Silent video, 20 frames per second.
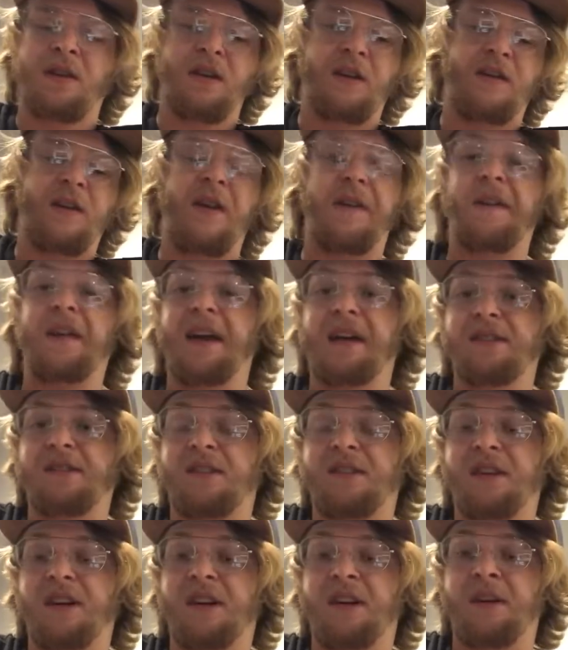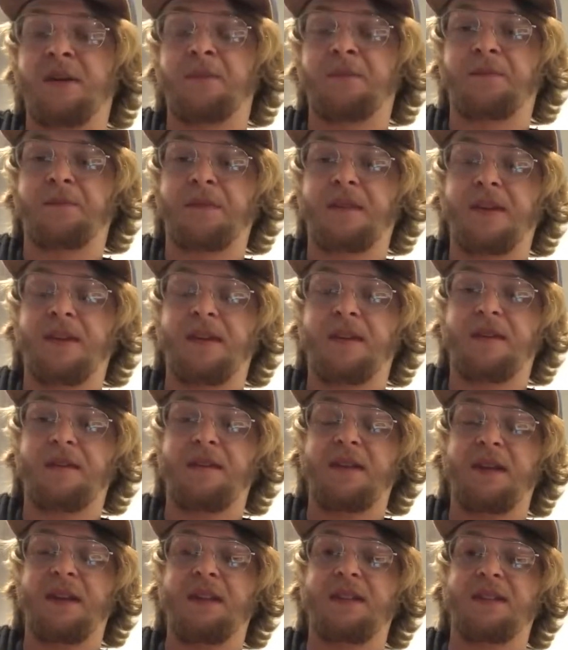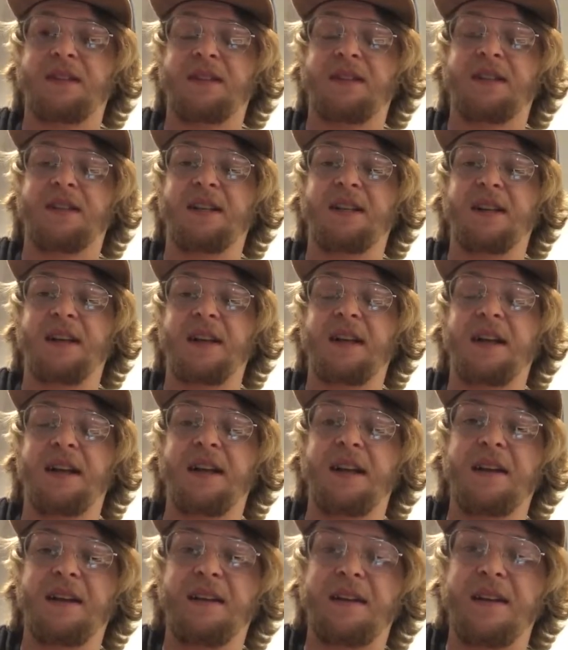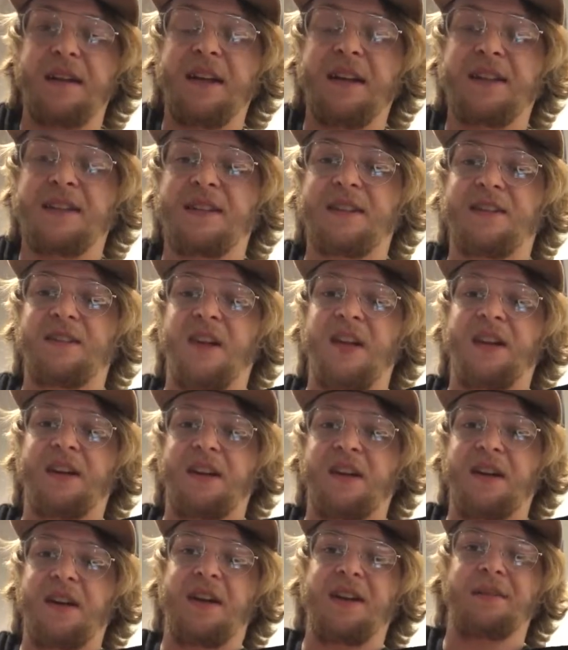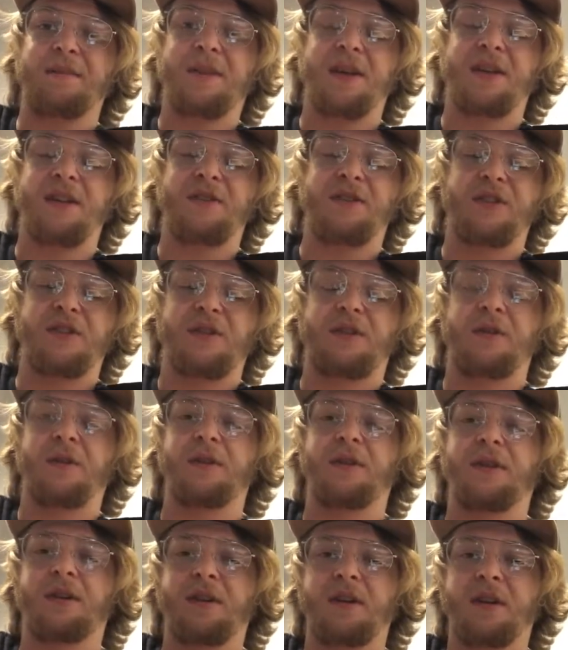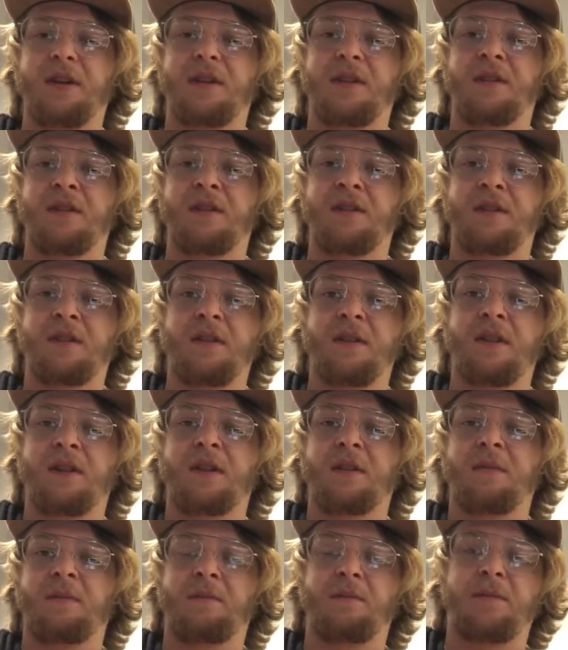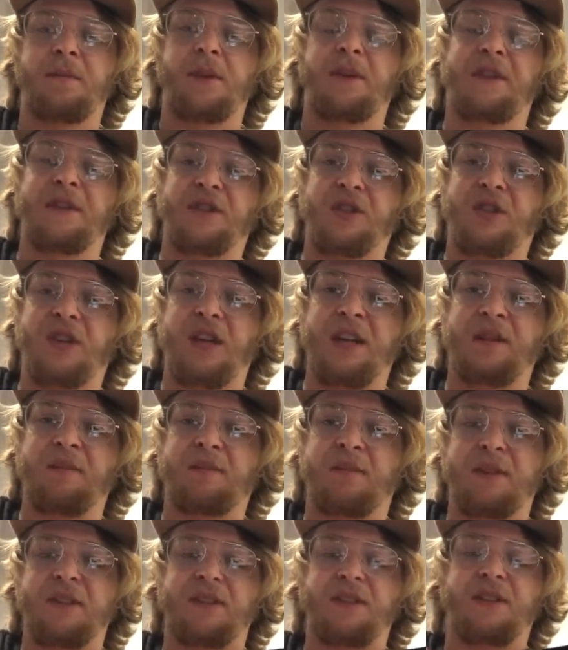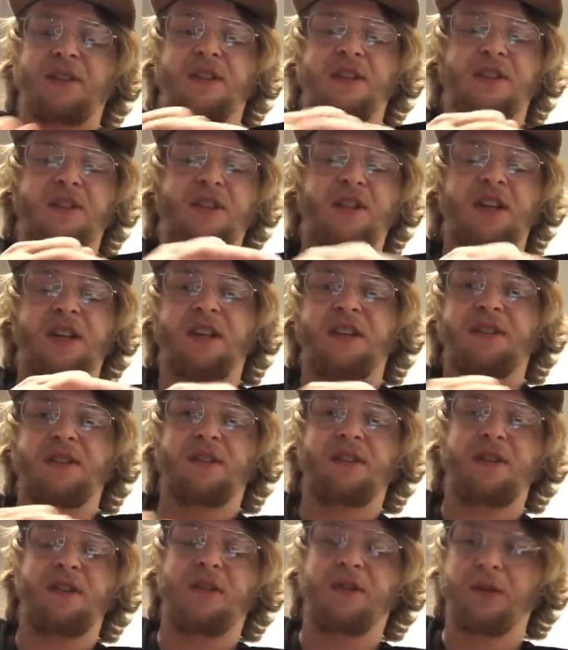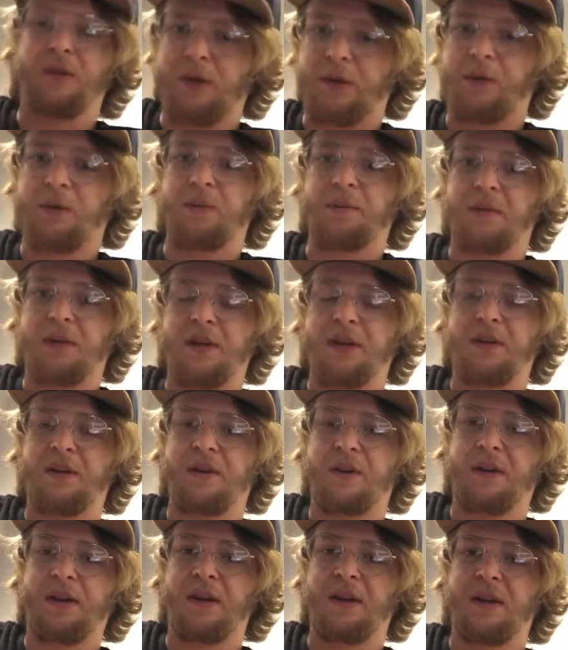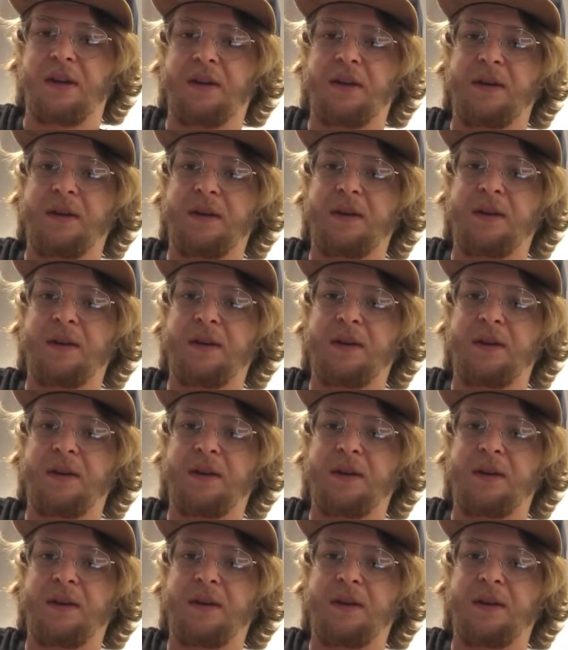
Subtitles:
And then that's it's like our A major chord, but the shape is just changed a little bit. Okay,